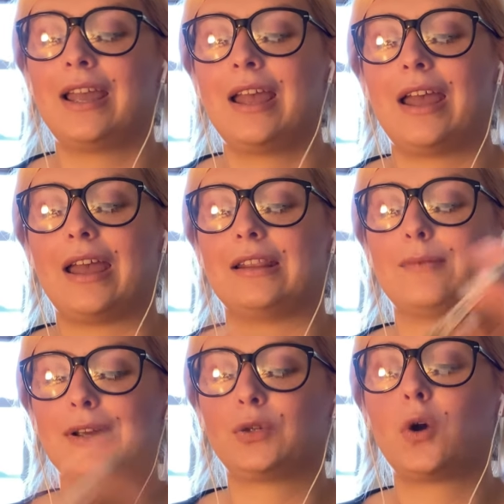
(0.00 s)
And
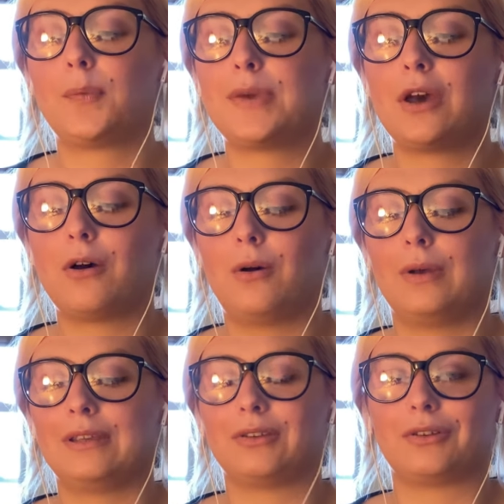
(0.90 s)
then my Scorpio
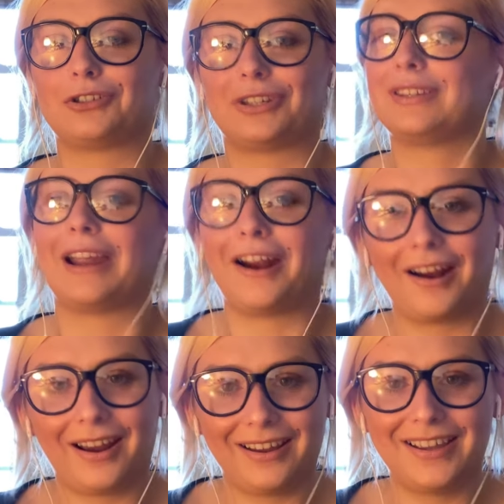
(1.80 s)
is just
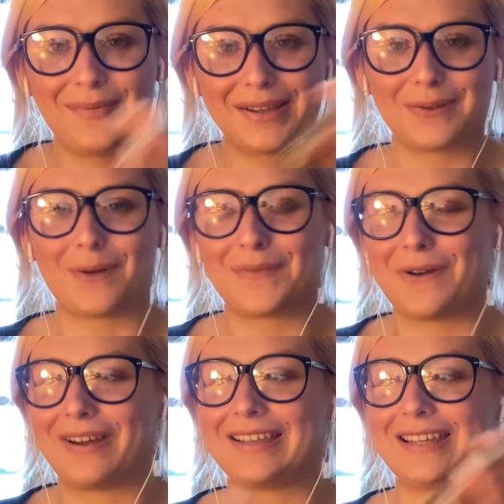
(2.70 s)
there. My
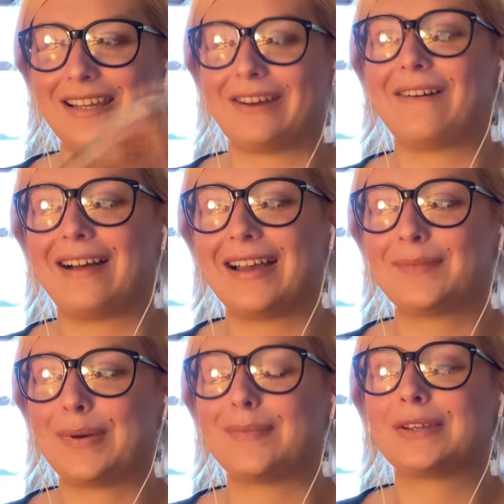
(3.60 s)
Scorpio rising. No,
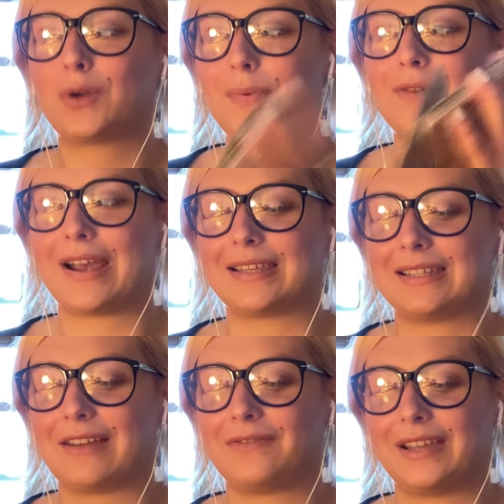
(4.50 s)
but my Scorpio rising
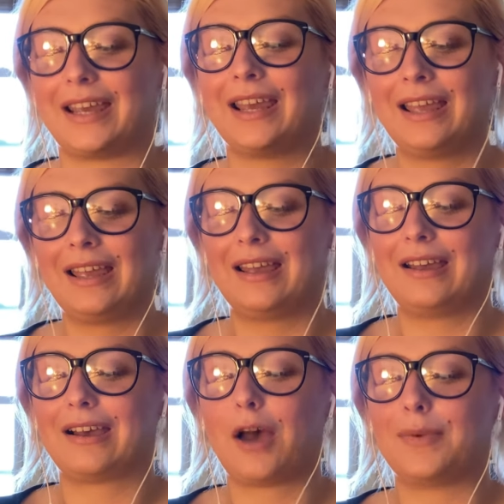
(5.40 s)
is definitely
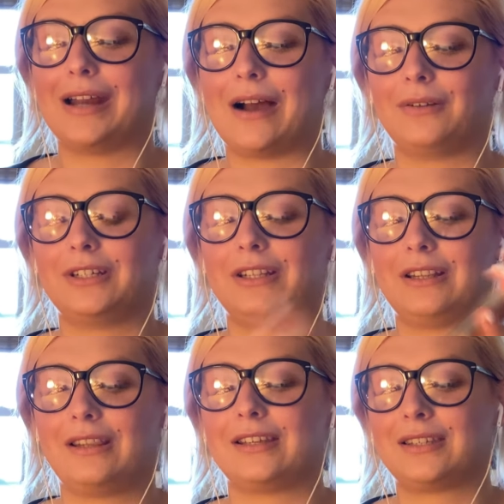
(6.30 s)
coming out
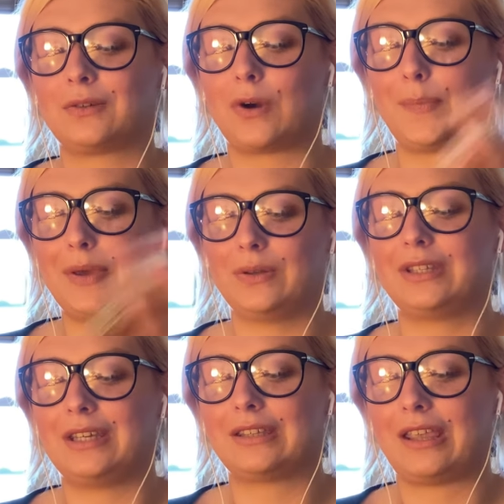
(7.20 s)
this Scorpio
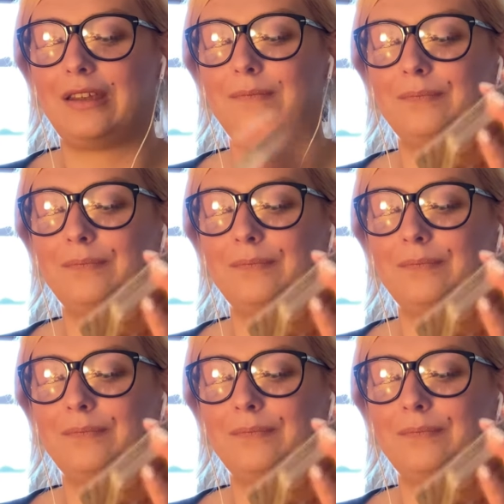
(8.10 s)
season.